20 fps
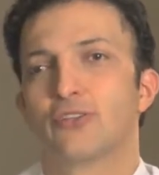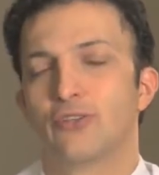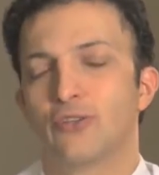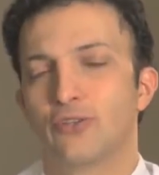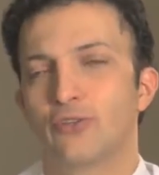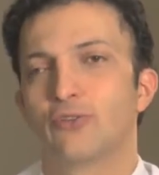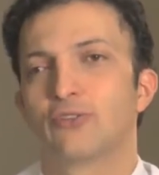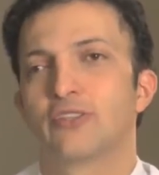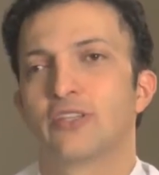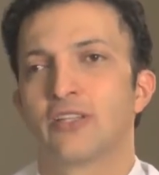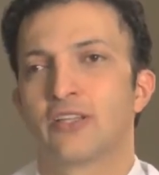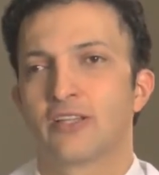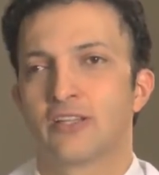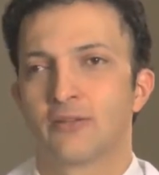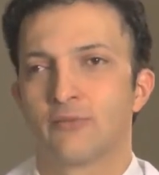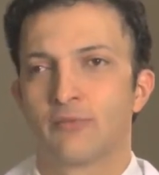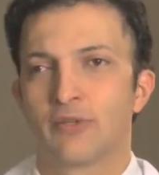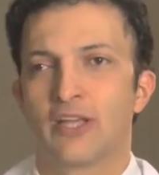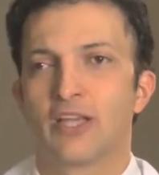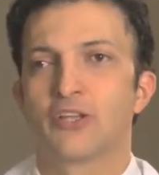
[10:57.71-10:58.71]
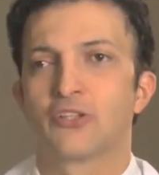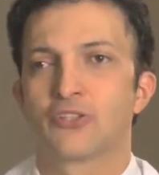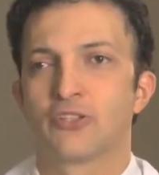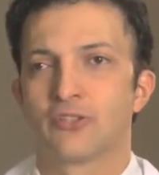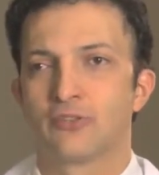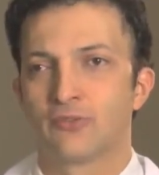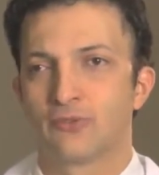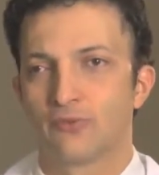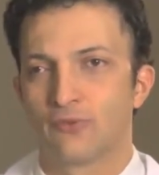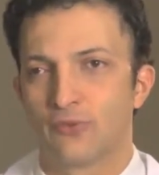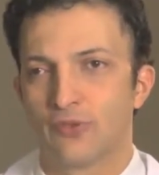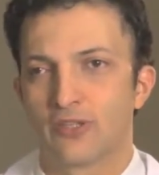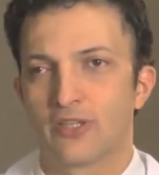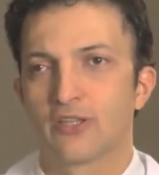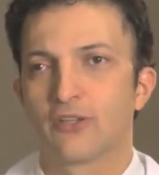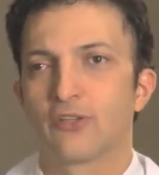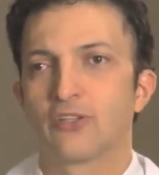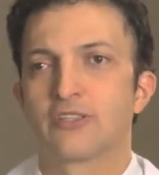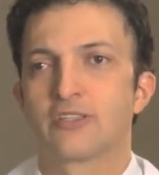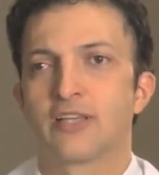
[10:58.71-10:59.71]
to use it in combination
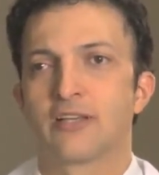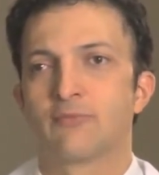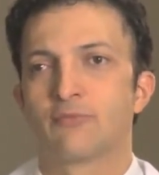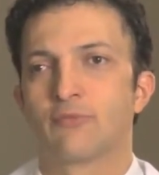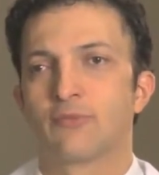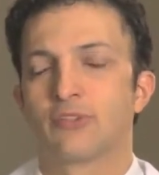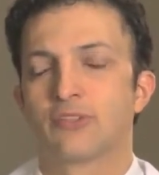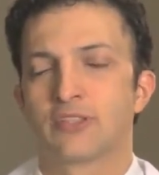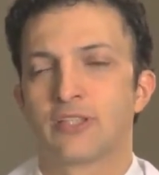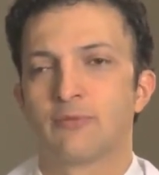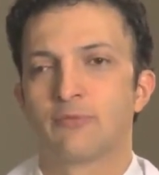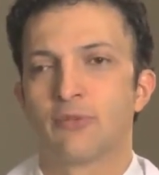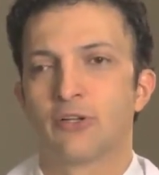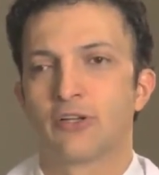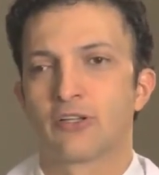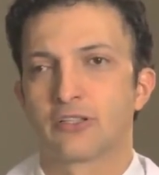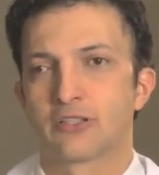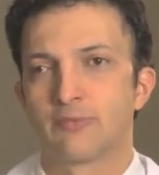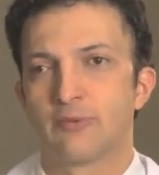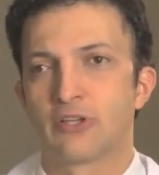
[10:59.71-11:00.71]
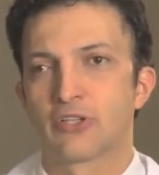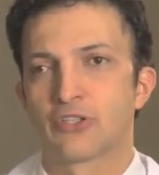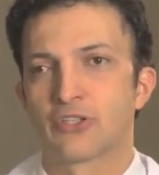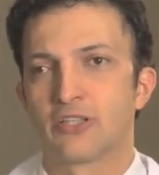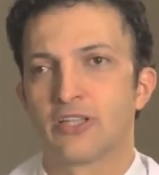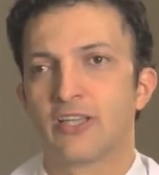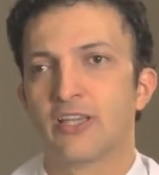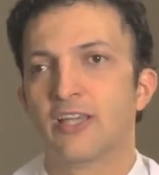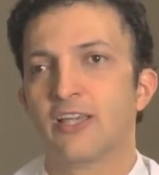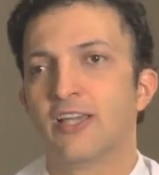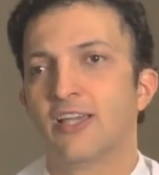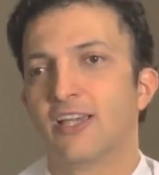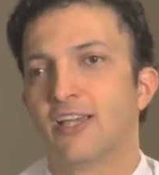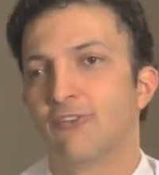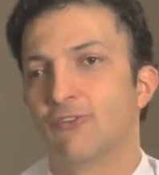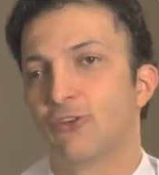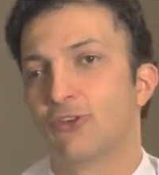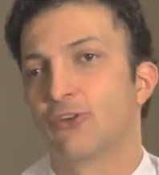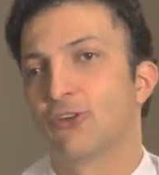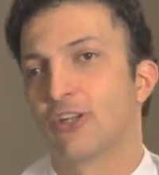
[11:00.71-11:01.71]
with a good sunblock especially.
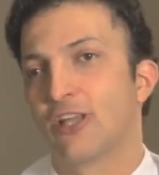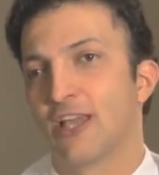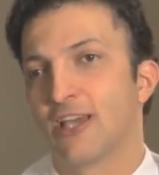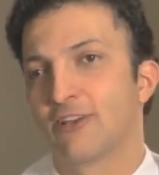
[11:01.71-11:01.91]
If you